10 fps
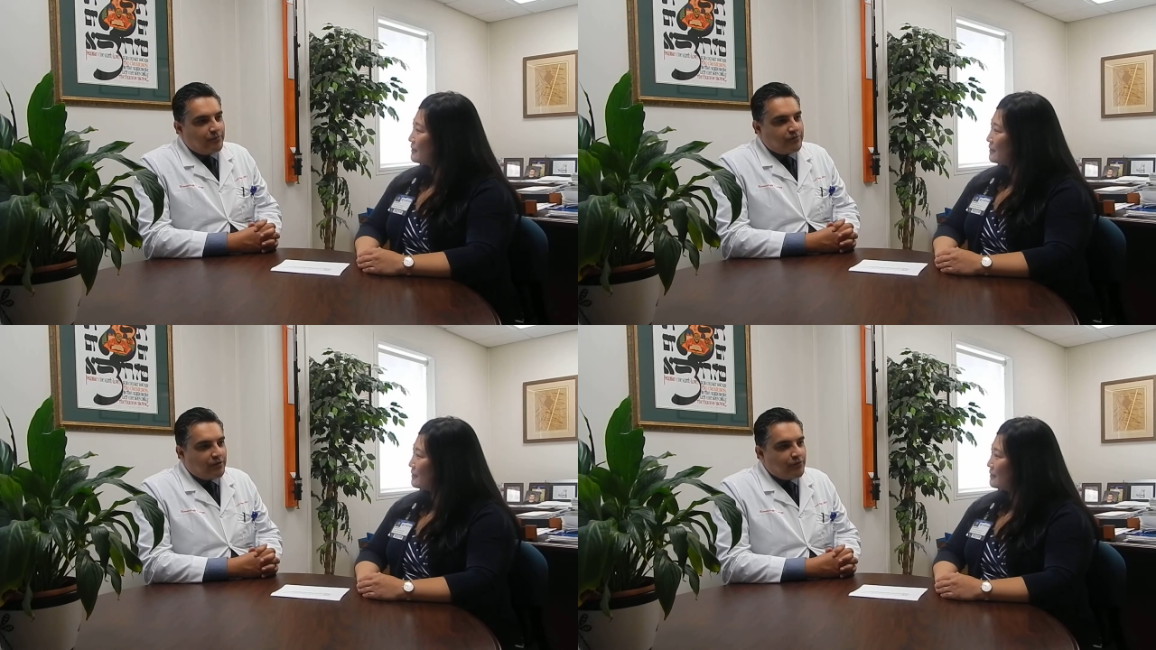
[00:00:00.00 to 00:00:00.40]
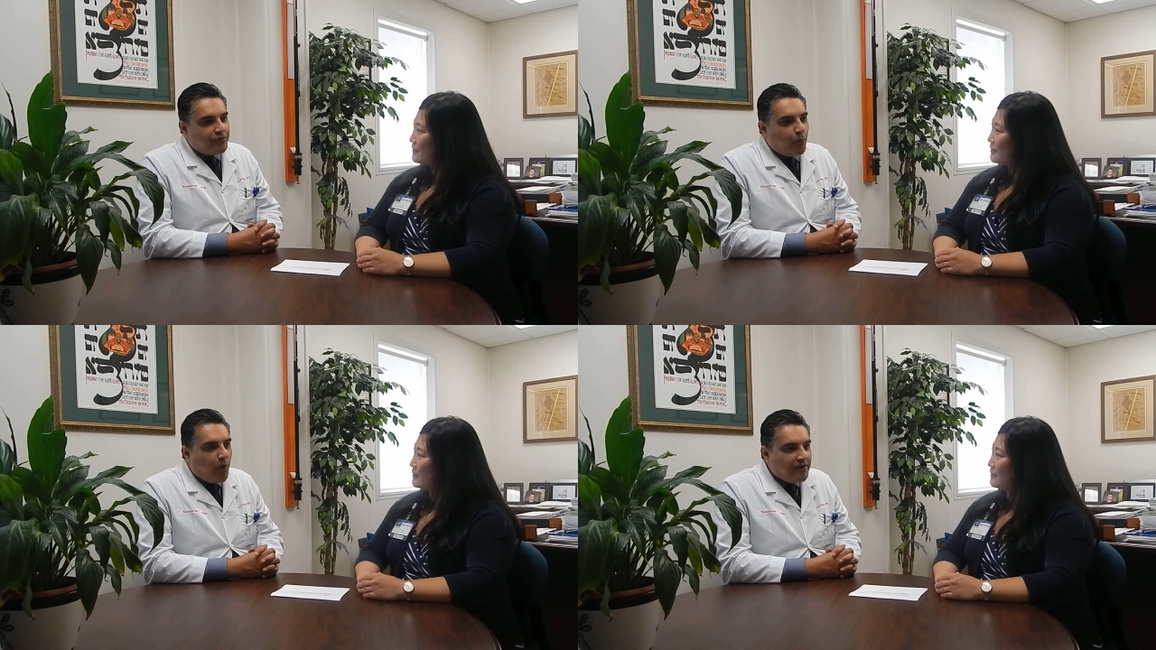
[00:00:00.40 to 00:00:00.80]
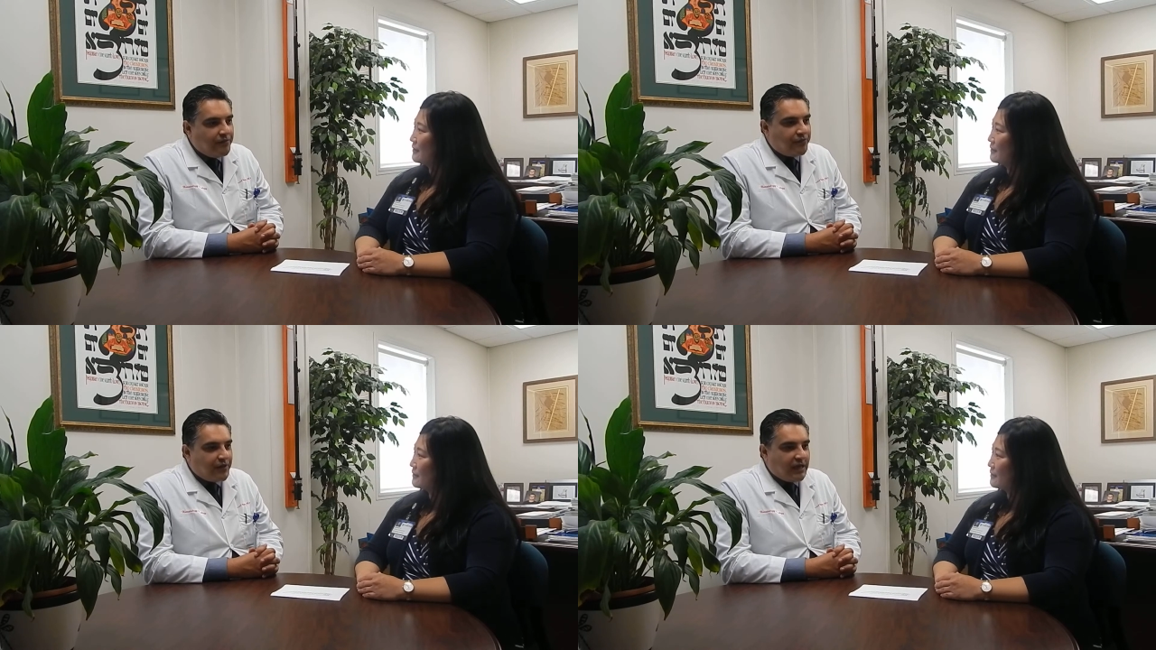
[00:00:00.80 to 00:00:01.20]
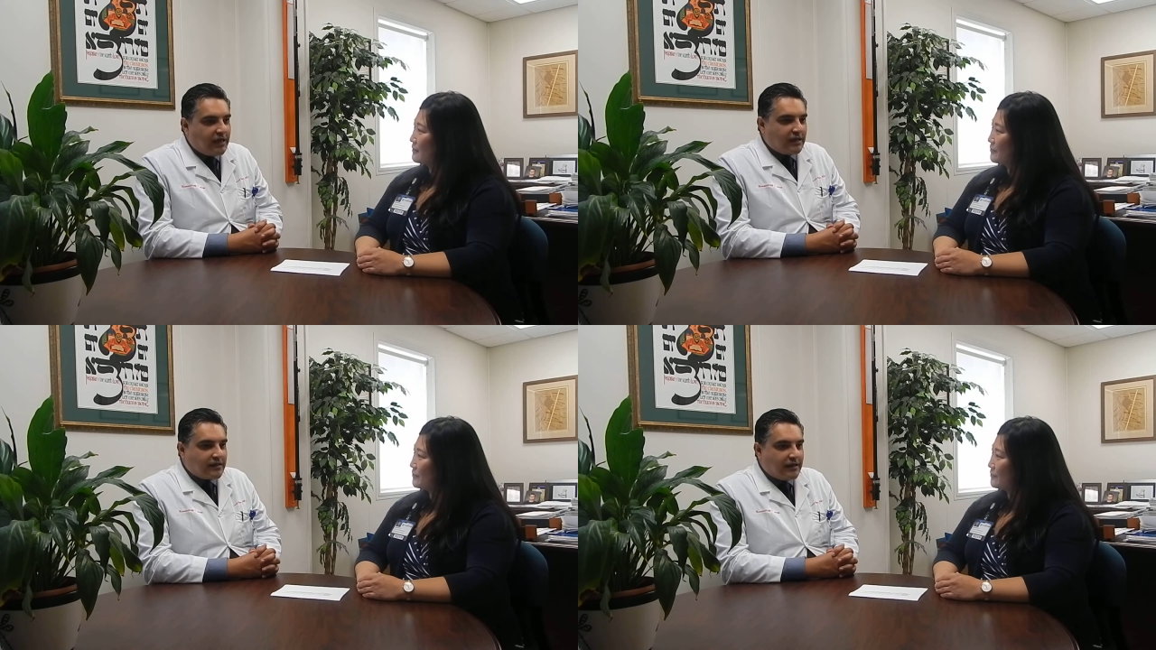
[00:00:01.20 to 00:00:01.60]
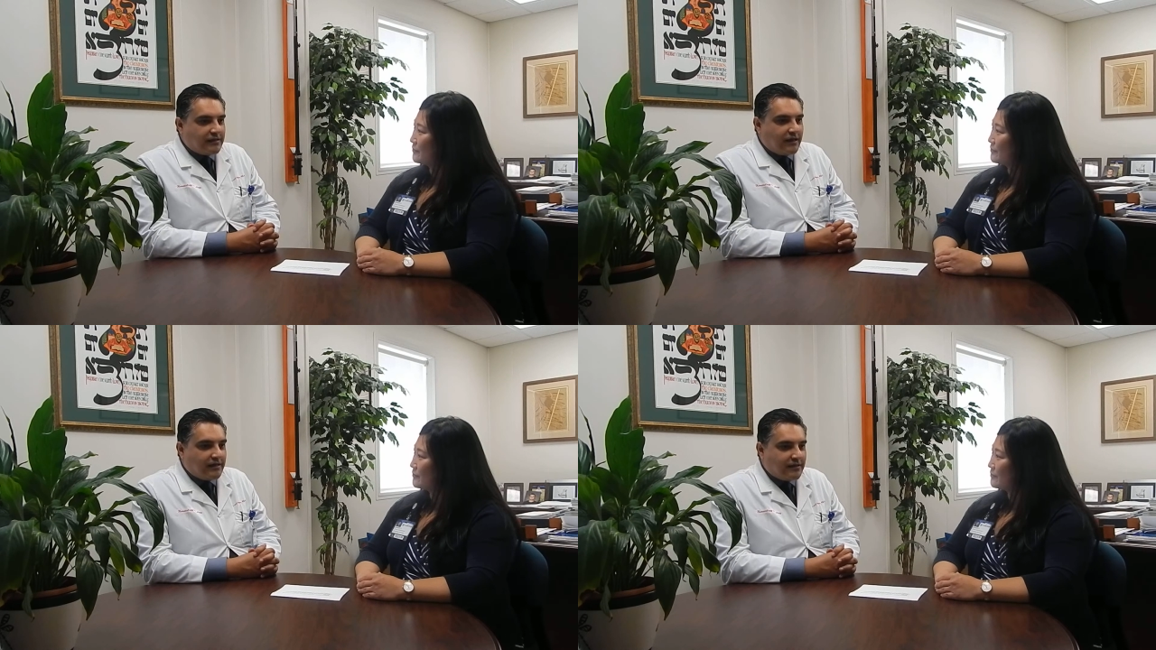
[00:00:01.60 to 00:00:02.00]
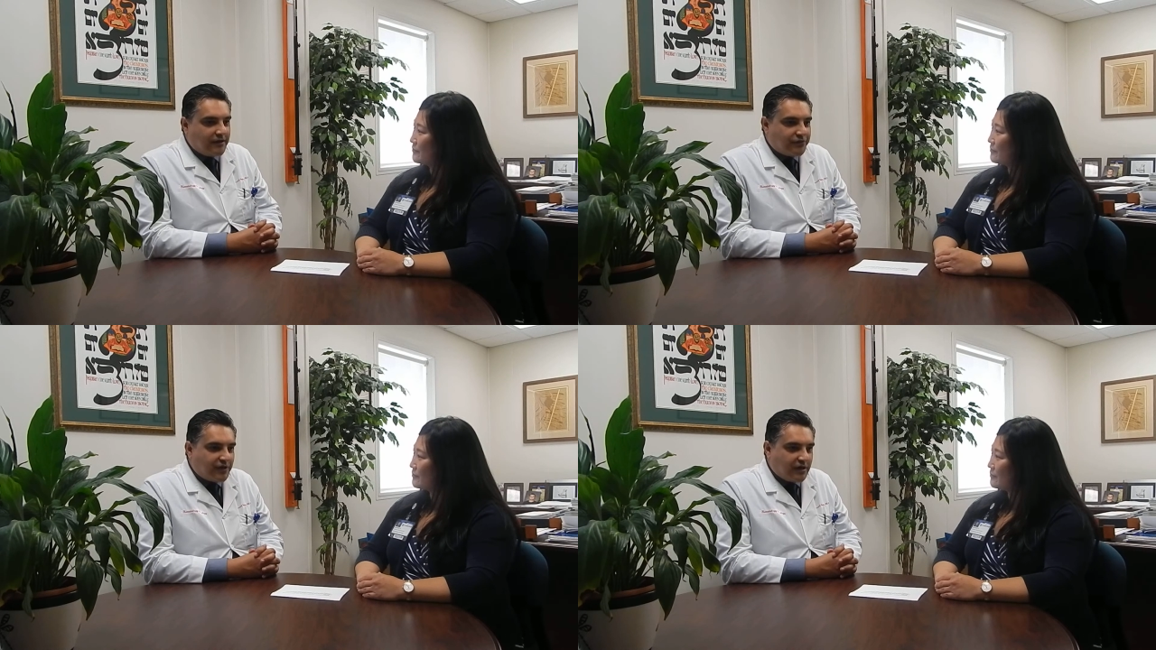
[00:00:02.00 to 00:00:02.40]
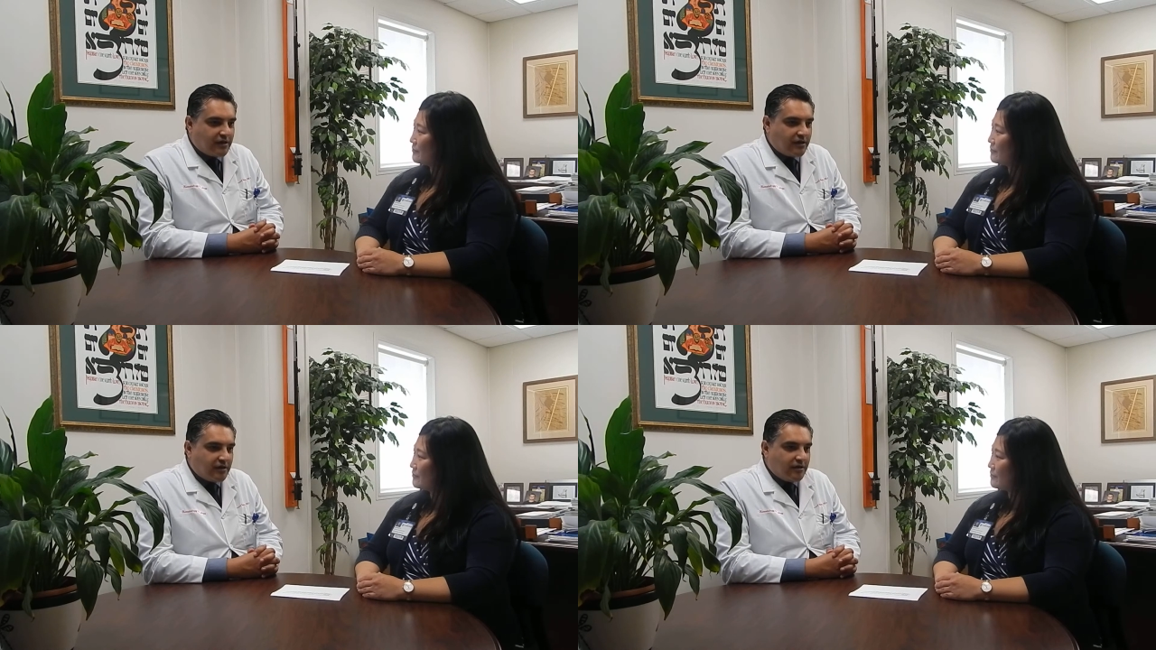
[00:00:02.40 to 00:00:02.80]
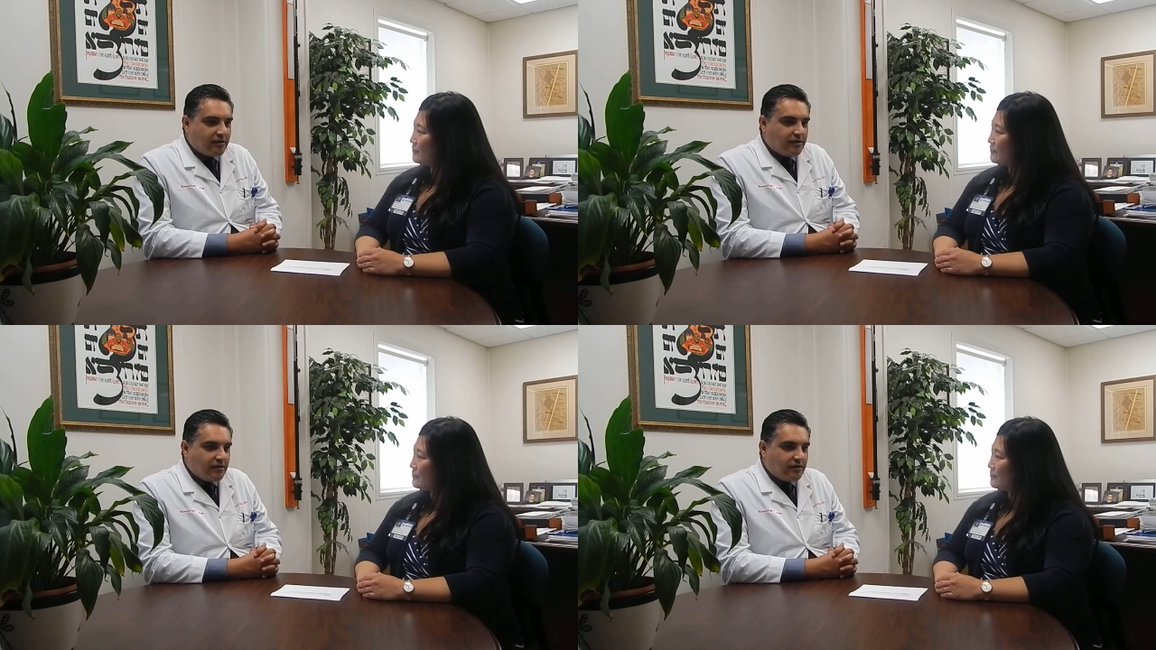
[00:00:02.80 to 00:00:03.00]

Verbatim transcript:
Speaker 1: The, the one thing that, that I think uh,